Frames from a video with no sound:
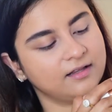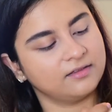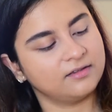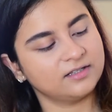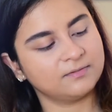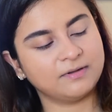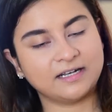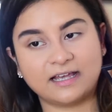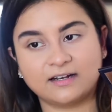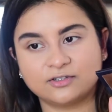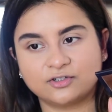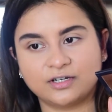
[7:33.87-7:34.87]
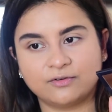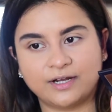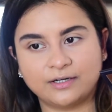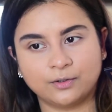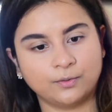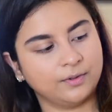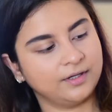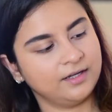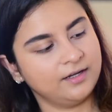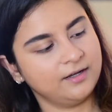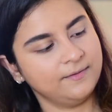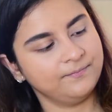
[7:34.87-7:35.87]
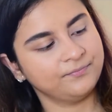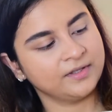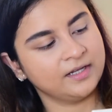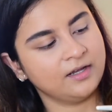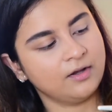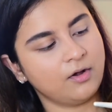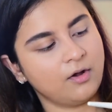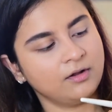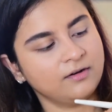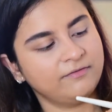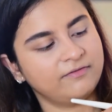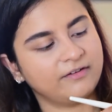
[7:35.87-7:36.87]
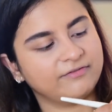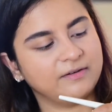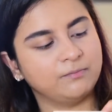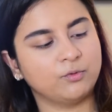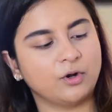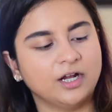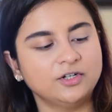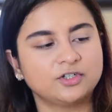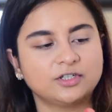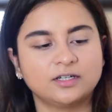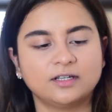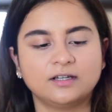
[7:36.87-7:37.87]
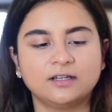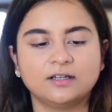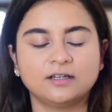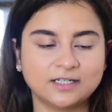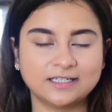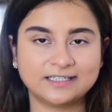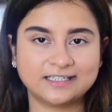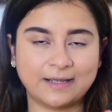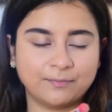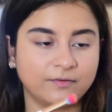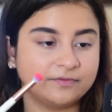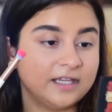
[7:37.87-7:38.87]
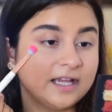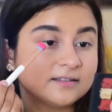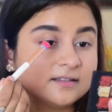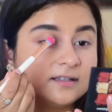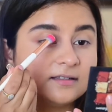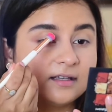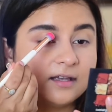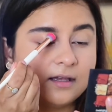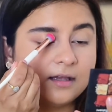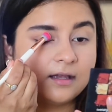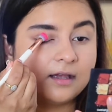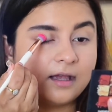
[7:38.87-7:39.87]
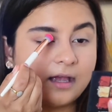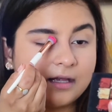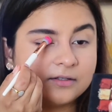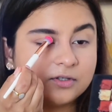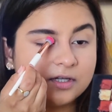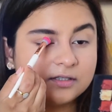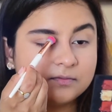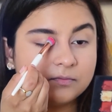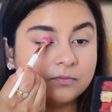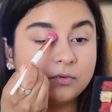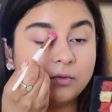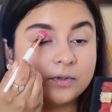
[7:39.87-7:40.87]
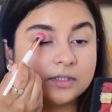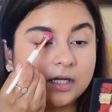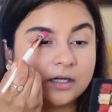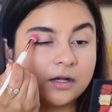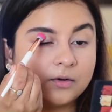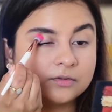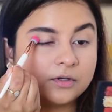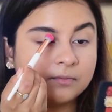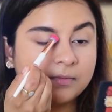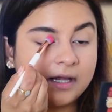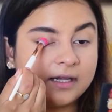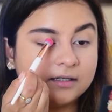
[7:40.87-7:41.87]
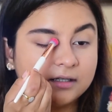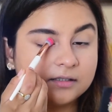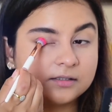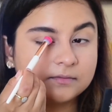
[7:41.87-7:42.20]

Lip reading: this banana shade right over here on a fluffy brush, tap off the excess, and just move it around on my eyelid.